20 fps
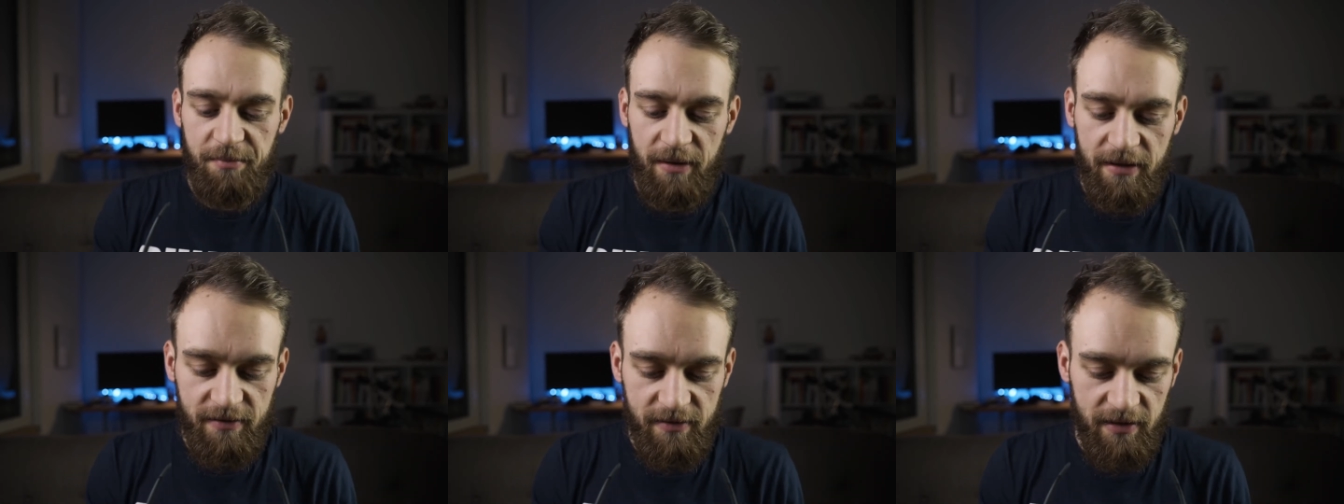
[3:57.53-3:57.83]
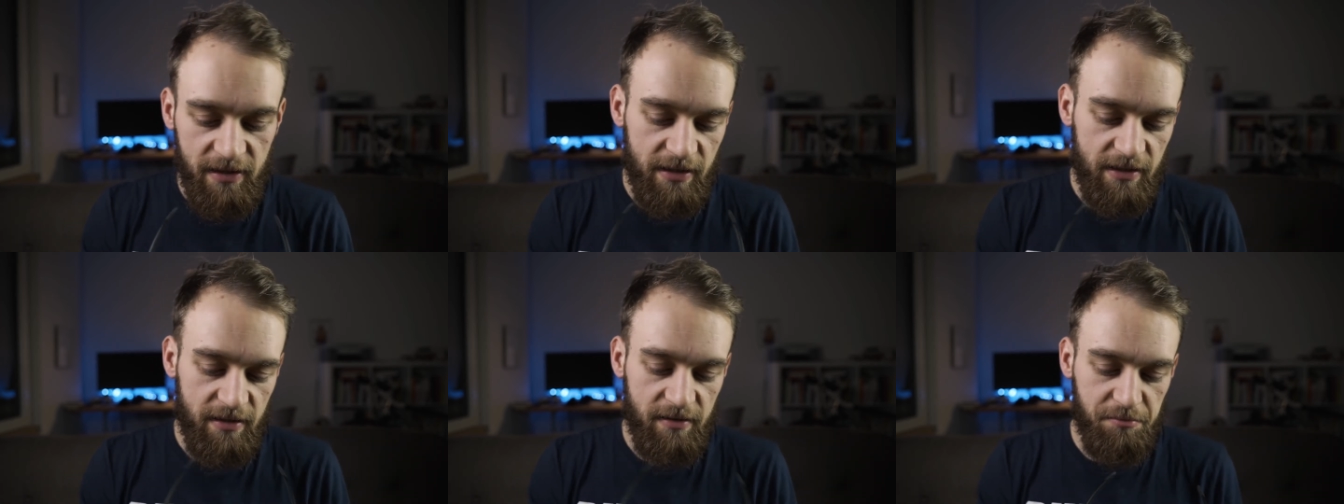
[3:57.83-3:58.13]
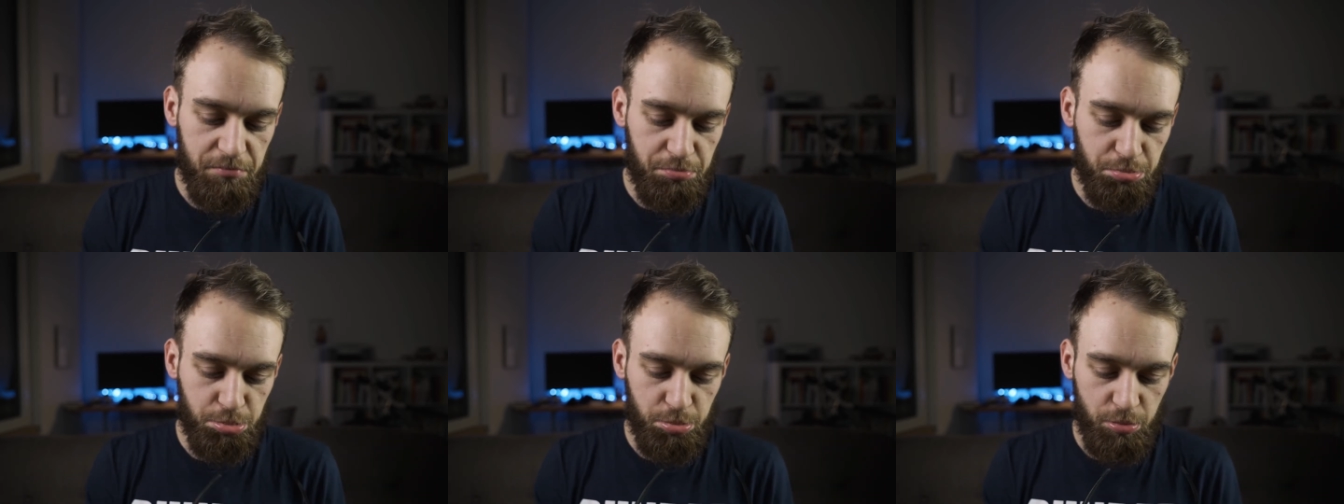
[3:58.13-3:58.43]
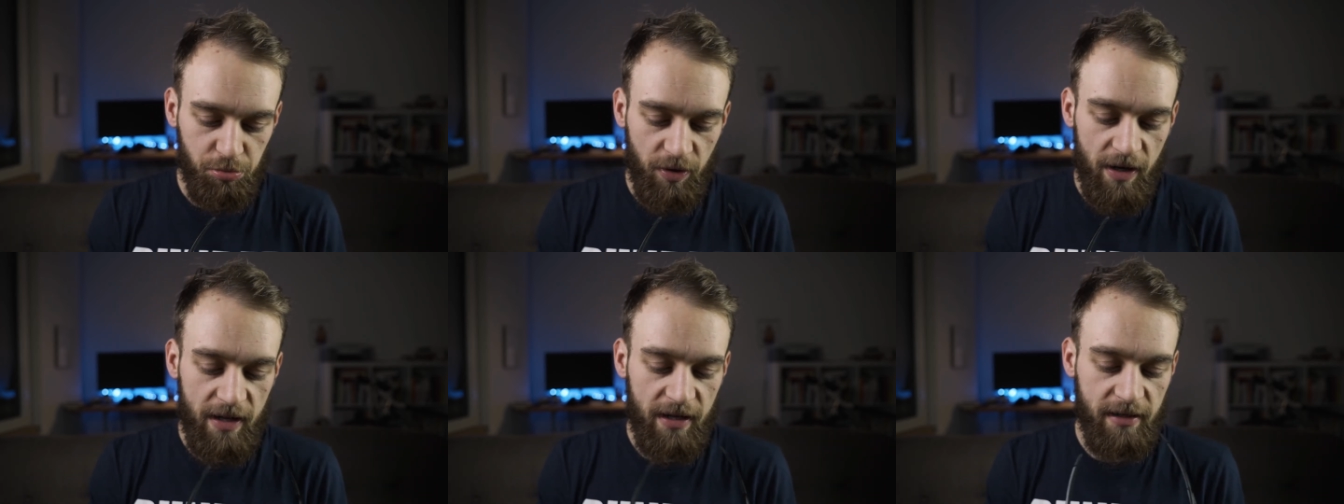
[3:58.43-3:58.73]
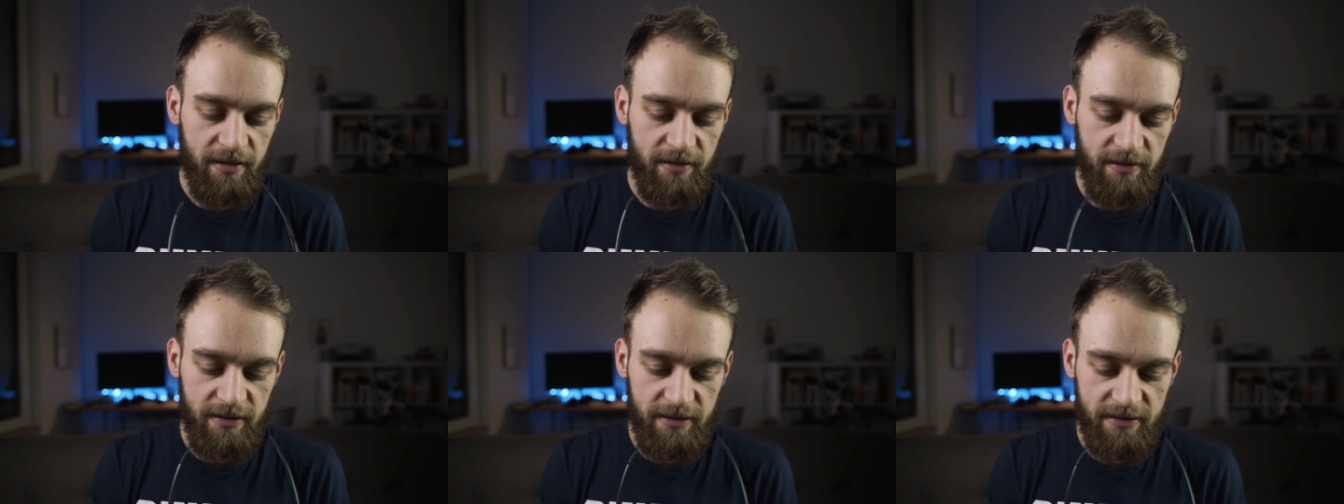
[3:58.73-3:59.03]
but well,
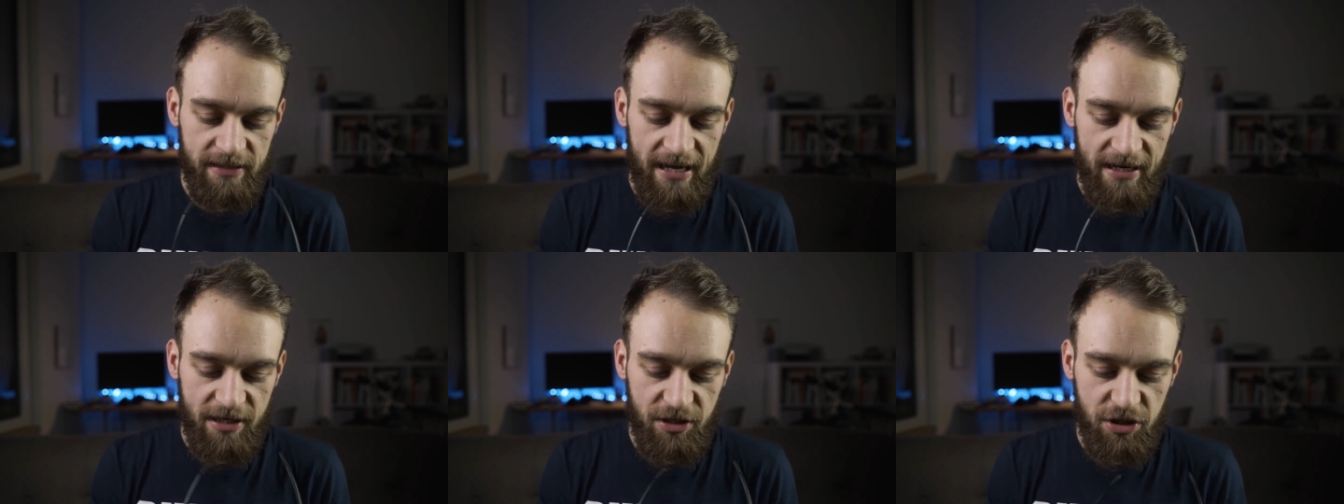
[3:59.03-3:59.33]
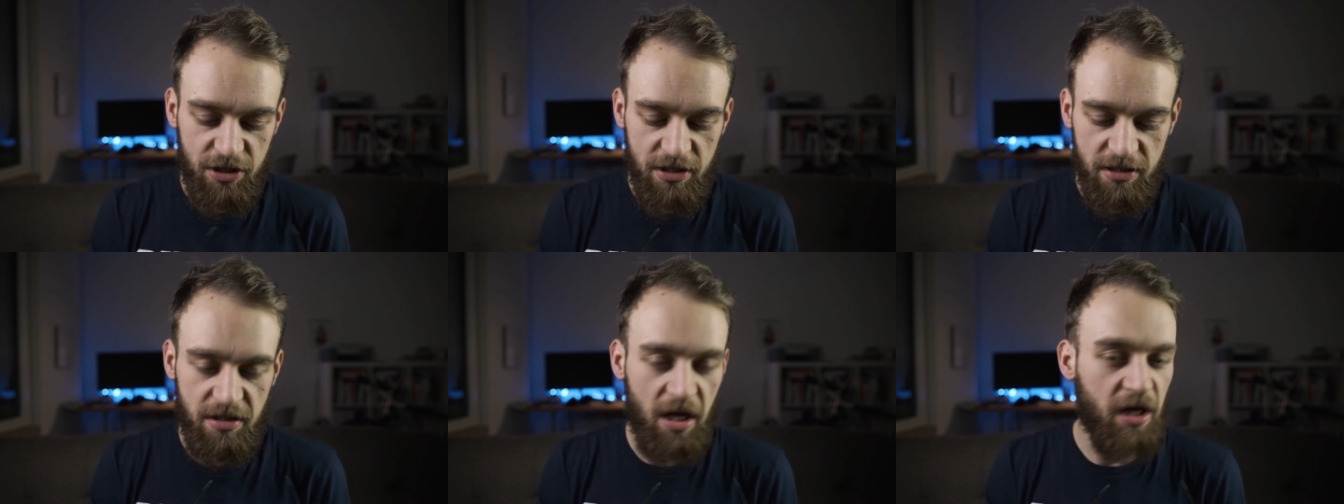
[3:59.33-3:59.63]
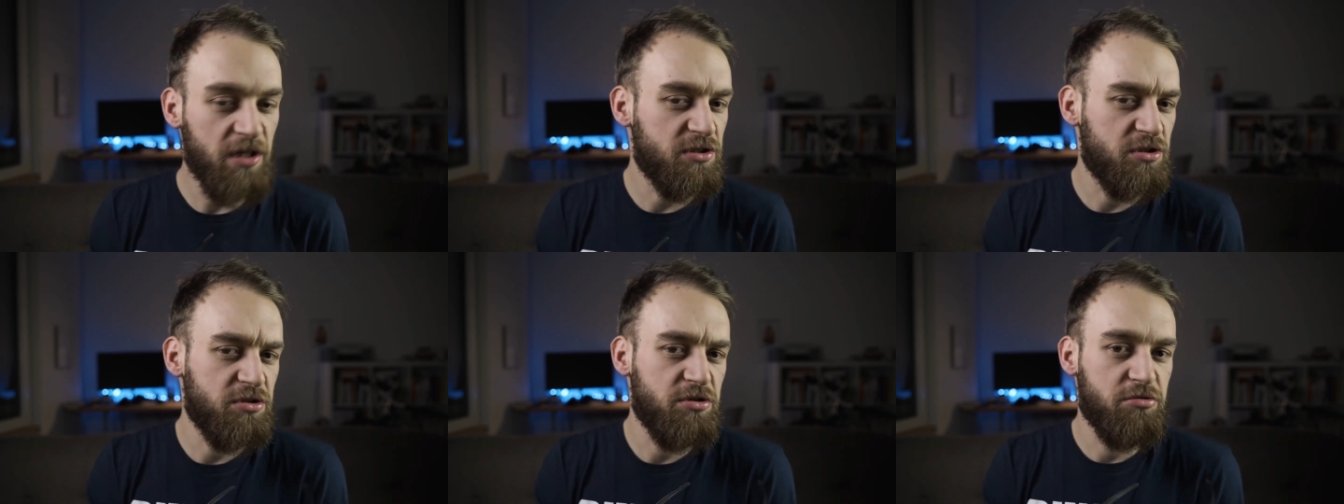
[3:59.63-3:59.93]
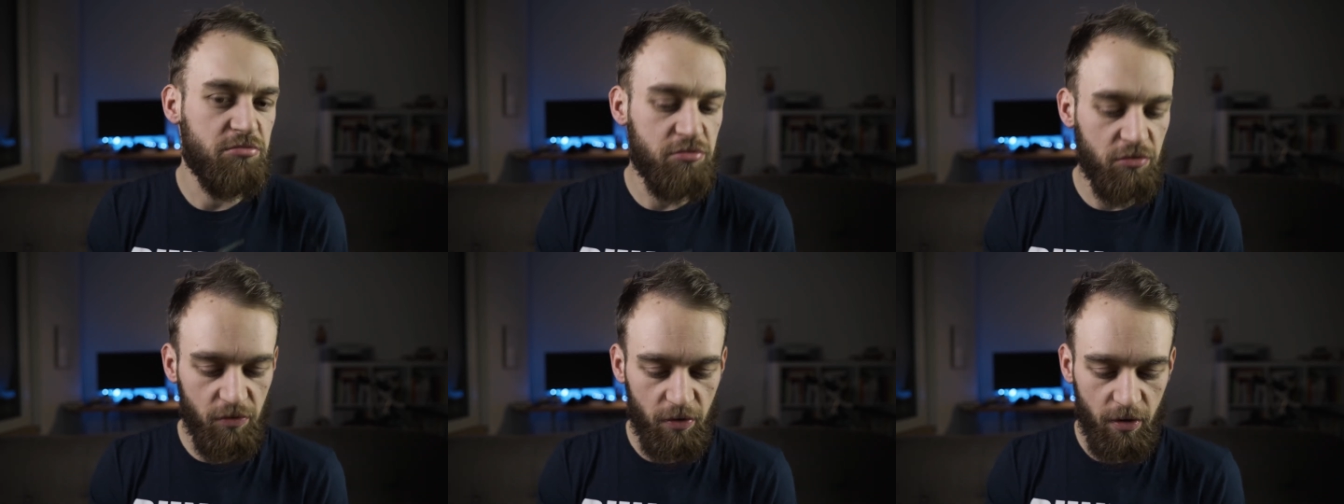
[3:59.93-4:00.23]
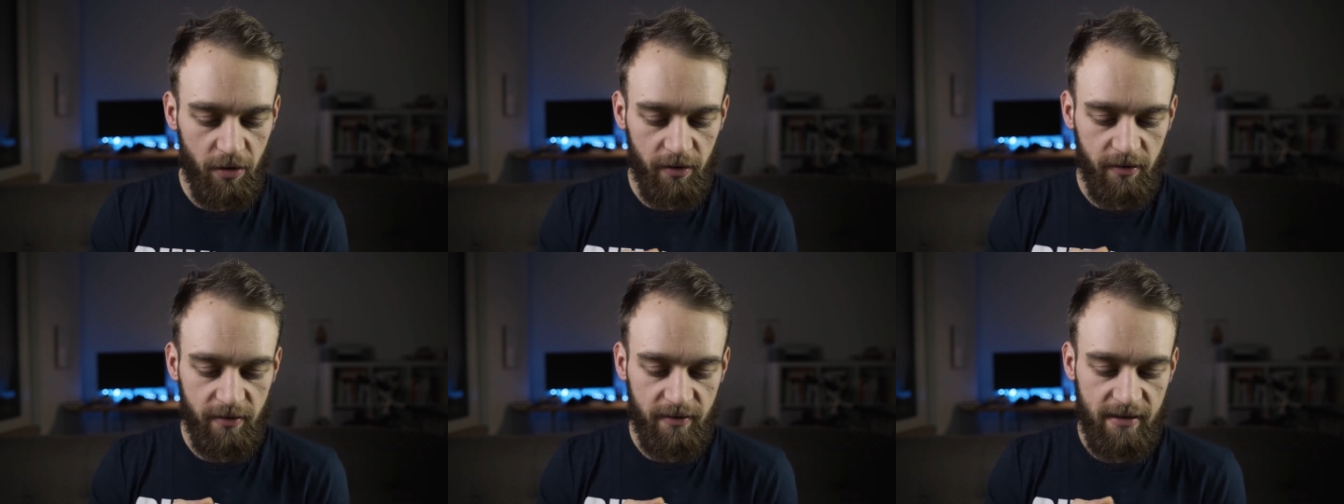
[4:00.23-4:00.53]
it actually doesn't
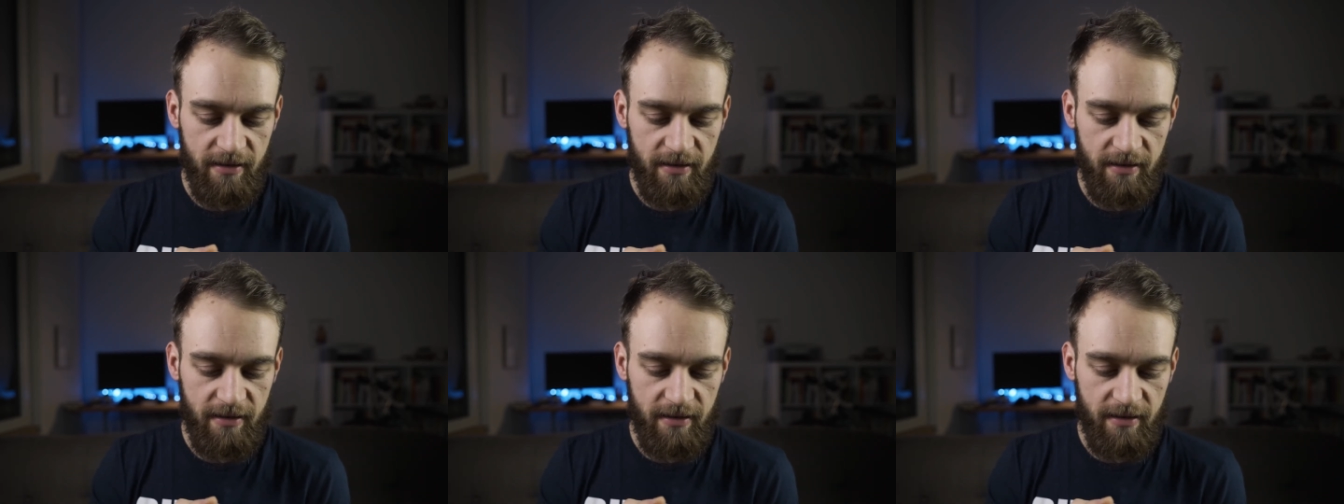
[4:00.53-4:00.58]
work